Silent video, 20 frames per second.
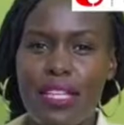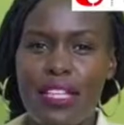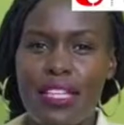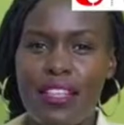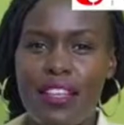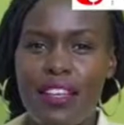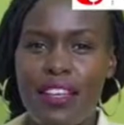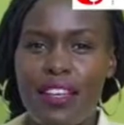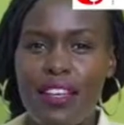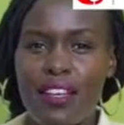
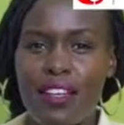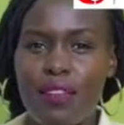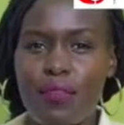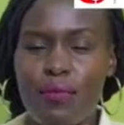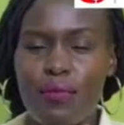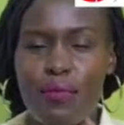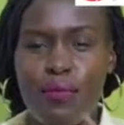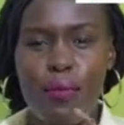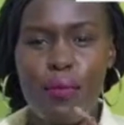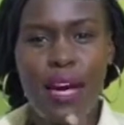me,
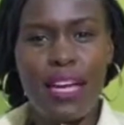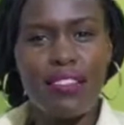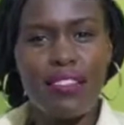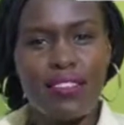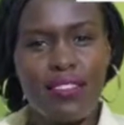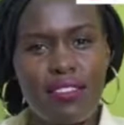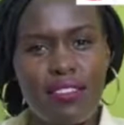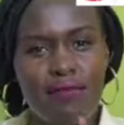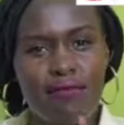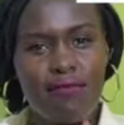
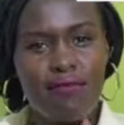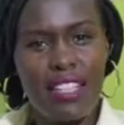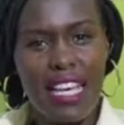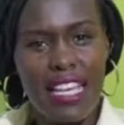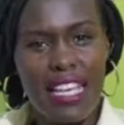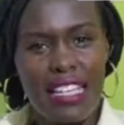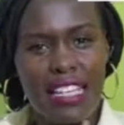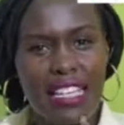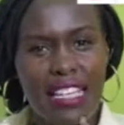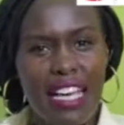might
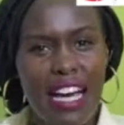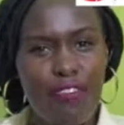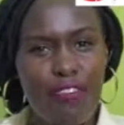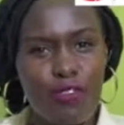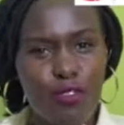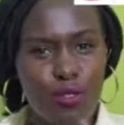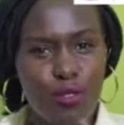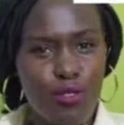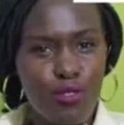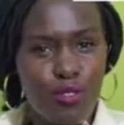likely
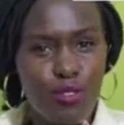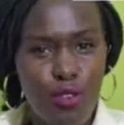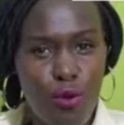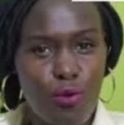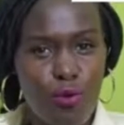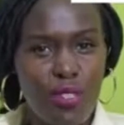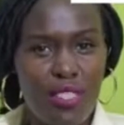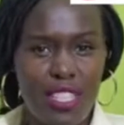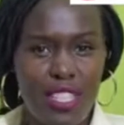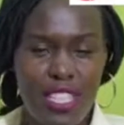have not
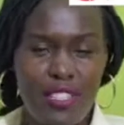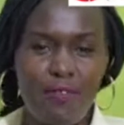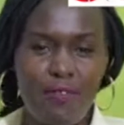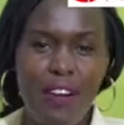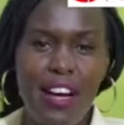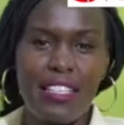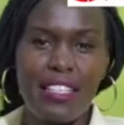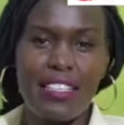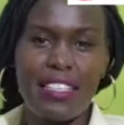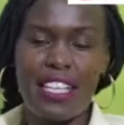known this
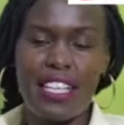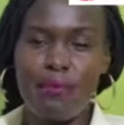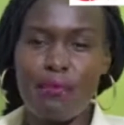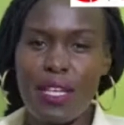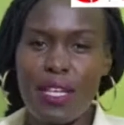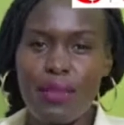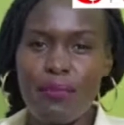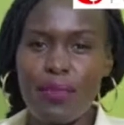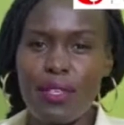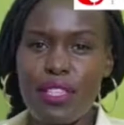fact,
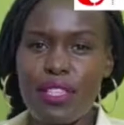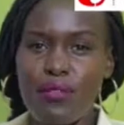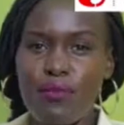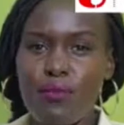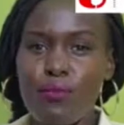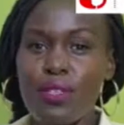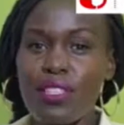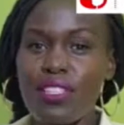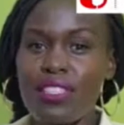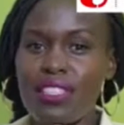and maybe
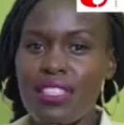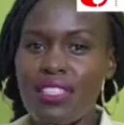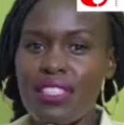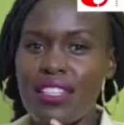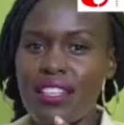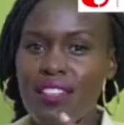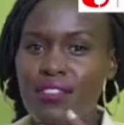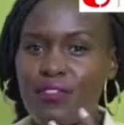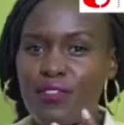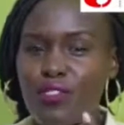would
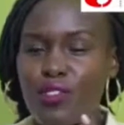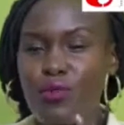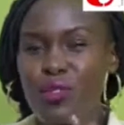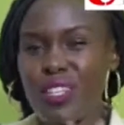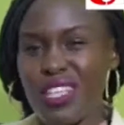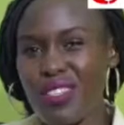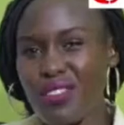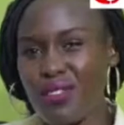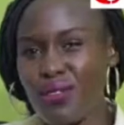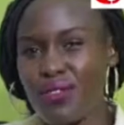need a
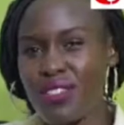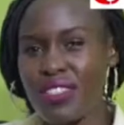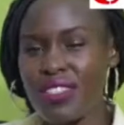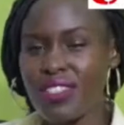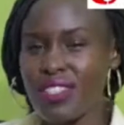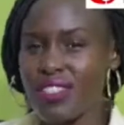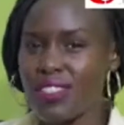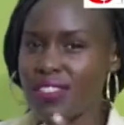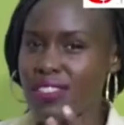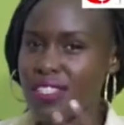few
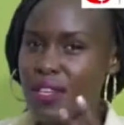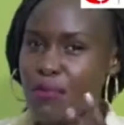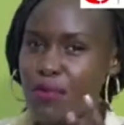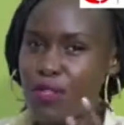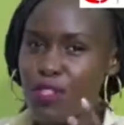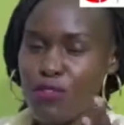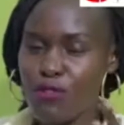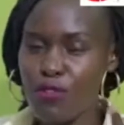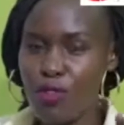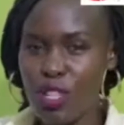lessons and some
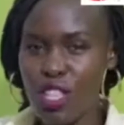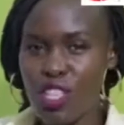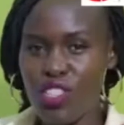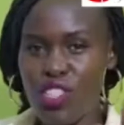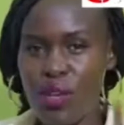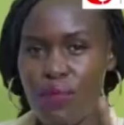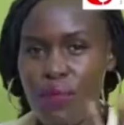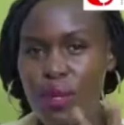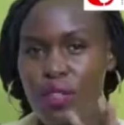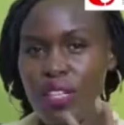bit of
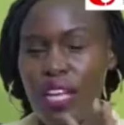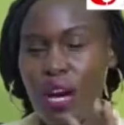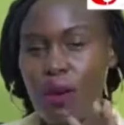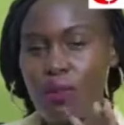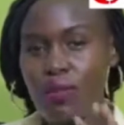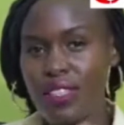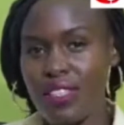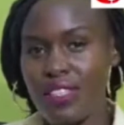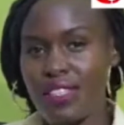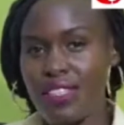knowledge about
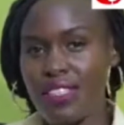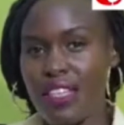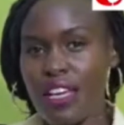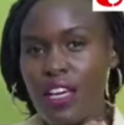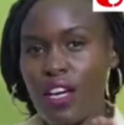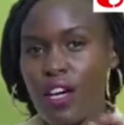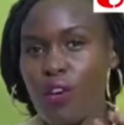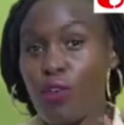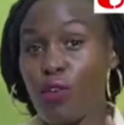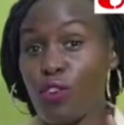how this
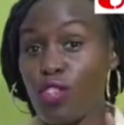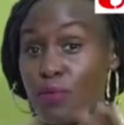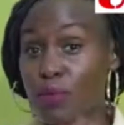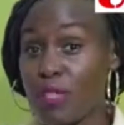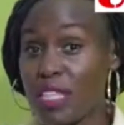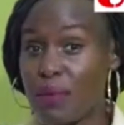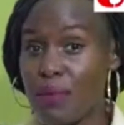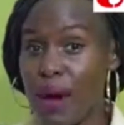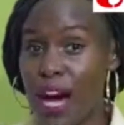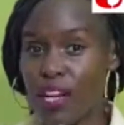
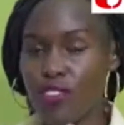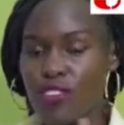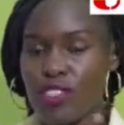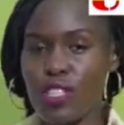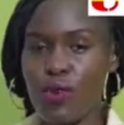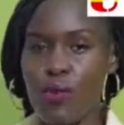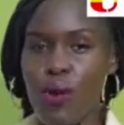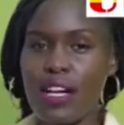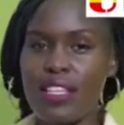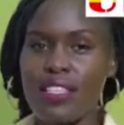condominium
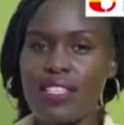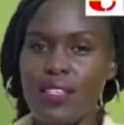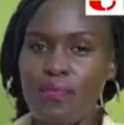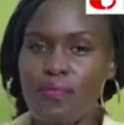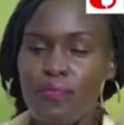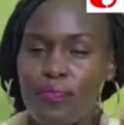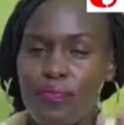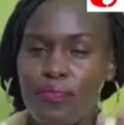actually works.